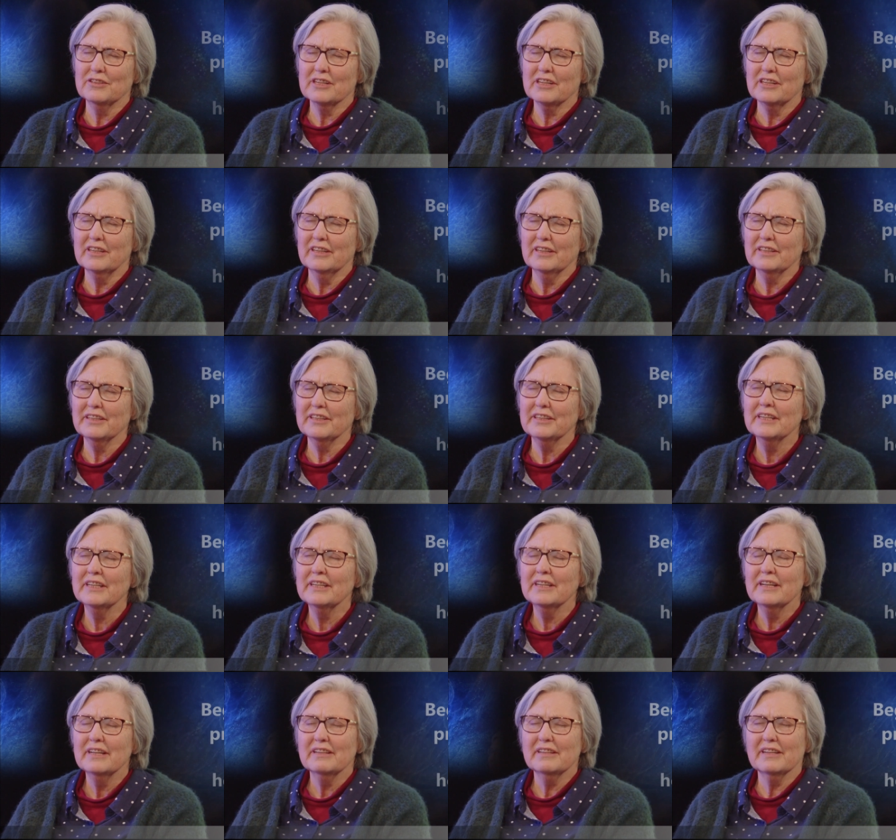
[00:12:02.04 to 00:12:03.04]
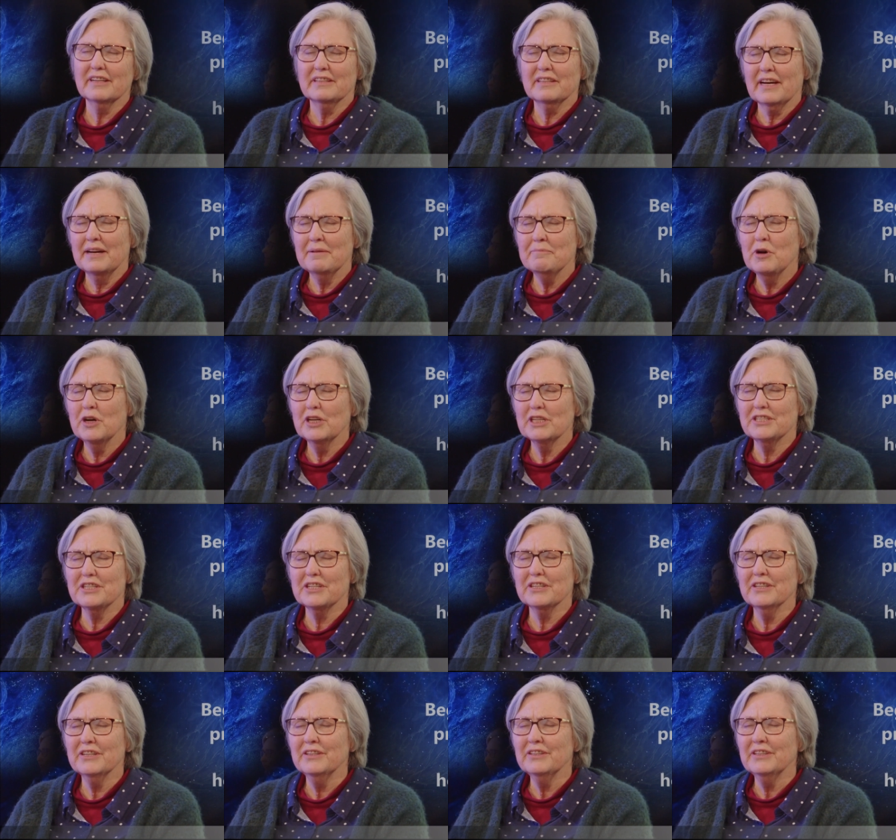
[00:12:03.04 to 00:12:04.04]
God, that they might
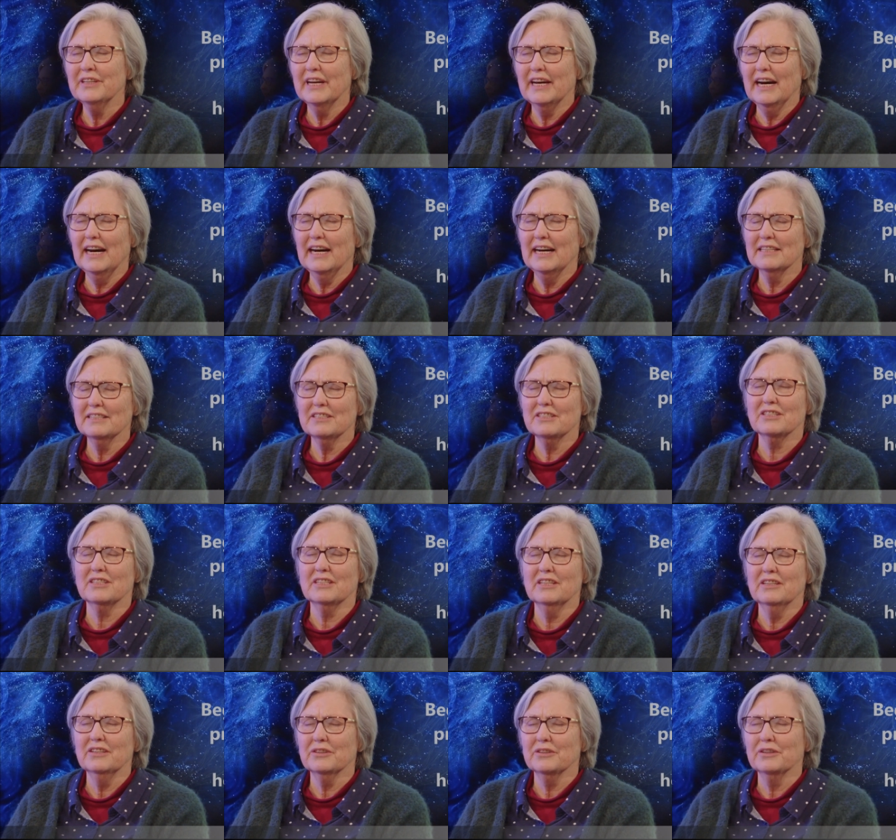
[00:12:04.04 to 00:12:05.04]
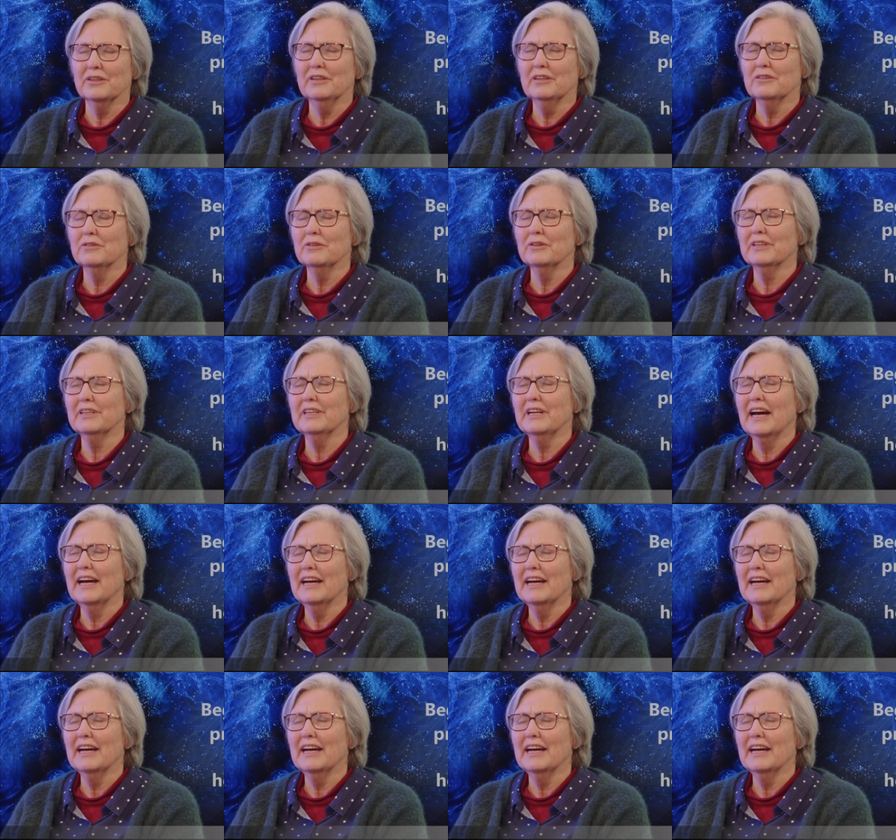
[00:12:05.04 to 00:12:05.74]
turn their hearts to you, Lord,